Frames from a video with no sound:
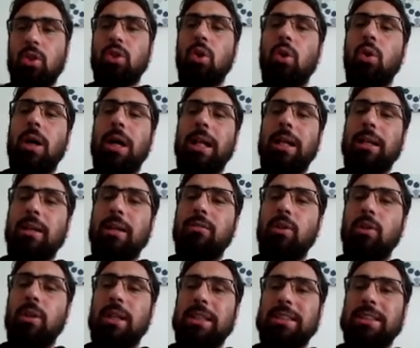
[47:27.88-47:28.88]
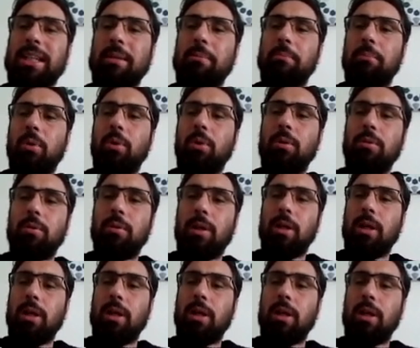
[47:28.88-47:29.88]
So I'll give you an
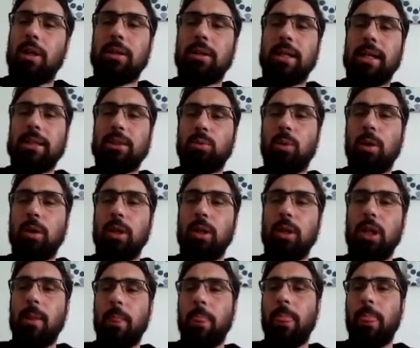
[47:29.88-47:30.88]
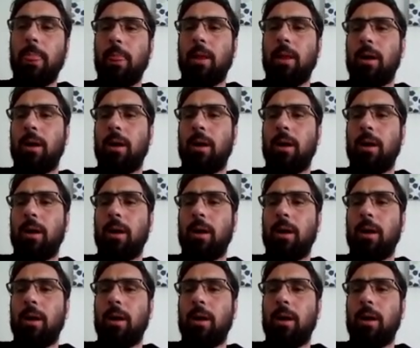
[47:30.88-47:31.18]
example, not a nice one.